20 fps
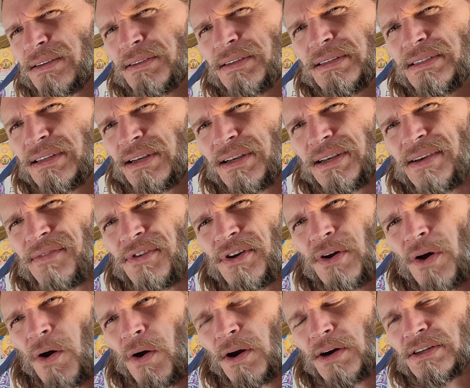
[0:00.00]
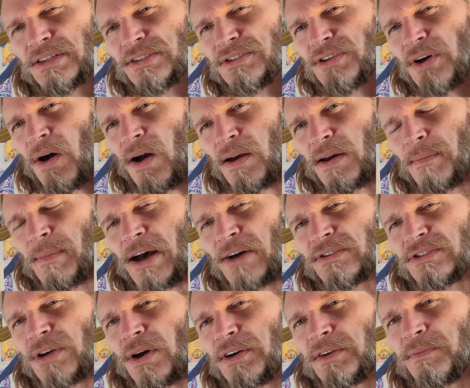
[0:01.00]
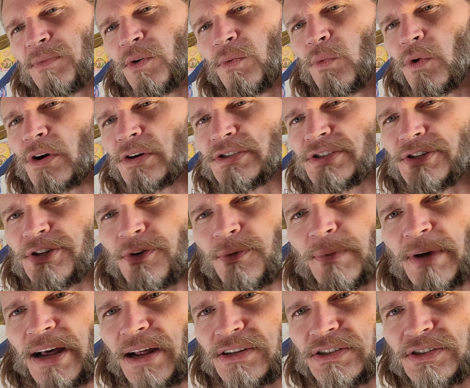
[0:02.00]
It's even hard to talk about. It's hard to put words to. But I'll